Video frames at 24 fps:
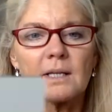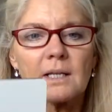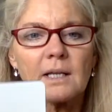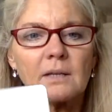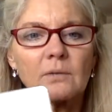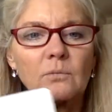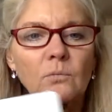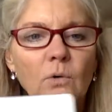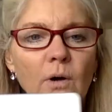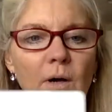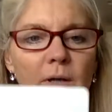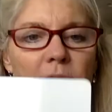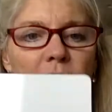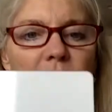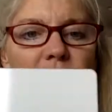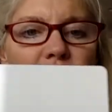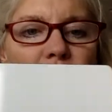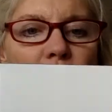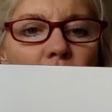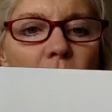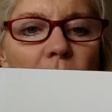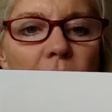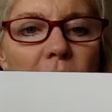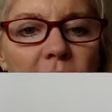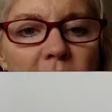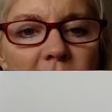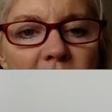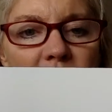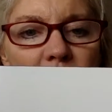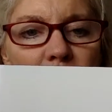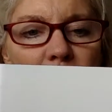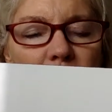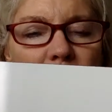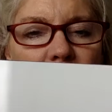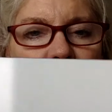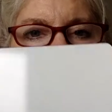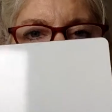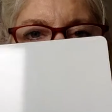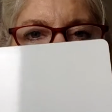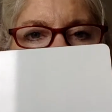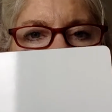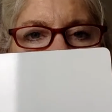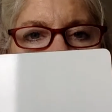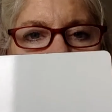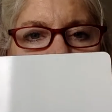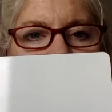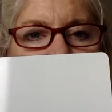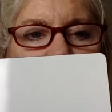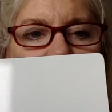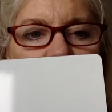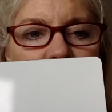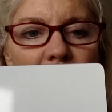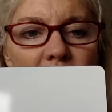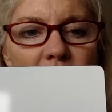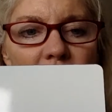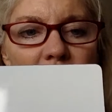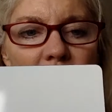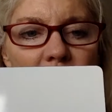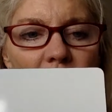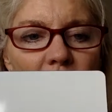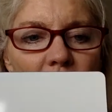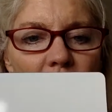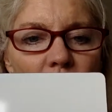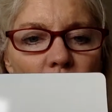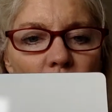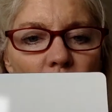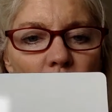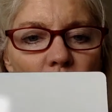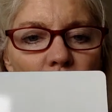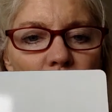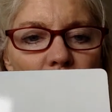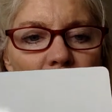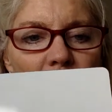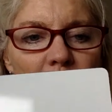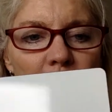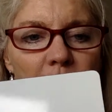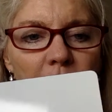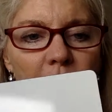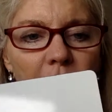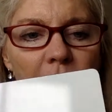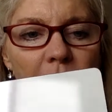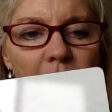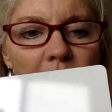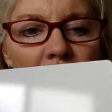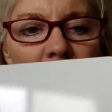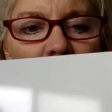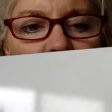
1/4 is a mixed number because it's got a whole number